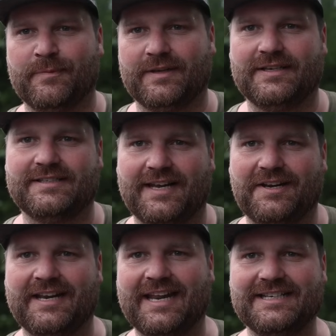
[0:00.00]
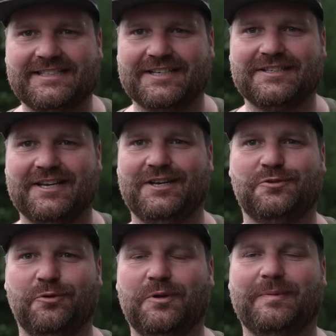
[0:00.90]
As I said, in any syndicate,
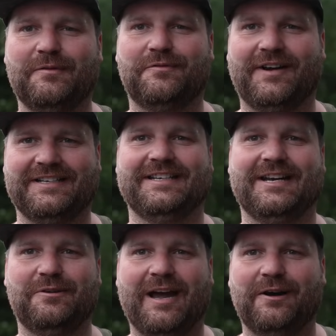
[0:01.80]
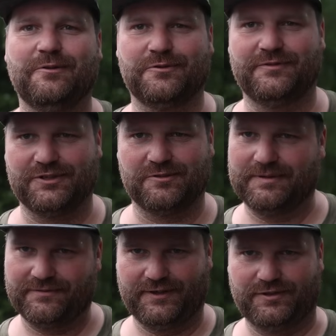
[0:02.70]
it's all about finding out how those fish can
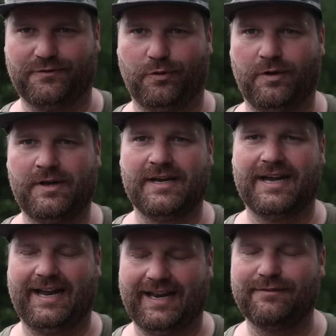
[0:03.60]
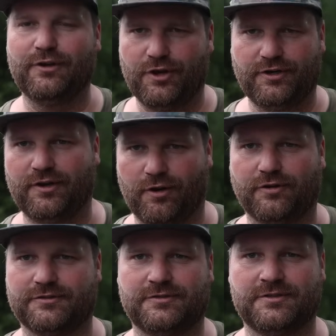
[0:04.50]
be fished for. And I've learned a
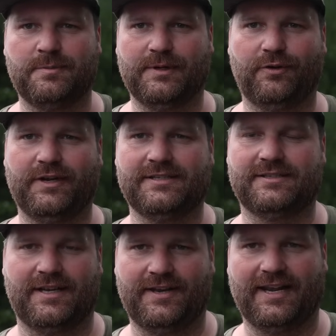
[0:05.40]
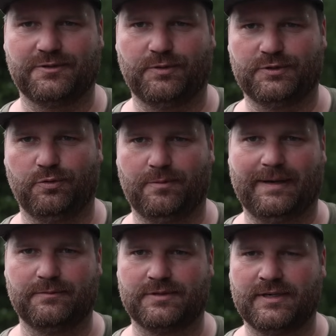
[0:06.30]
lot, to be honest, and that's what it's all
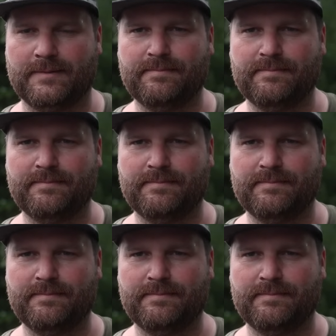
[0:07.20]
about.